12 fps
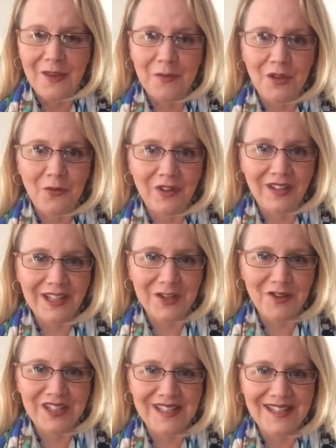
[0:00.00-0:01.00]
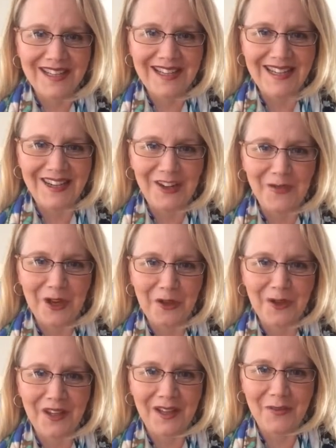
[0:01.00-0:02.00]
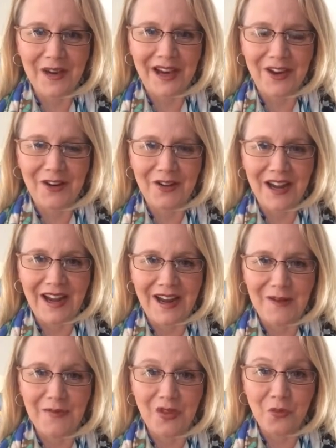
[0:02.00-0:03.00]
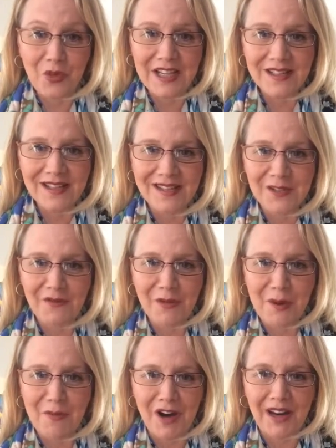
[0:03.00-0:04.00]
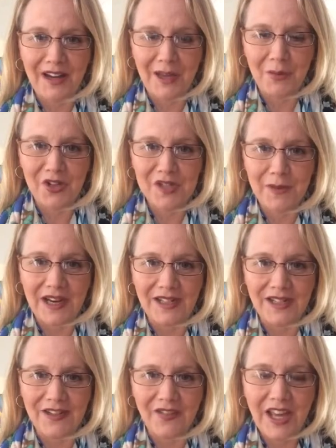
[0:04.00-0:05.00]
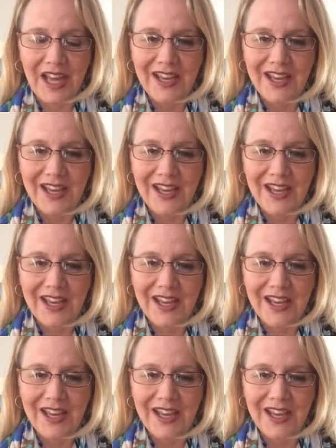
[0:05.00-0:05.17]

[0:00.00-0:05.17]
Be really interesting to hear what you think about the we system from a marketing perspective.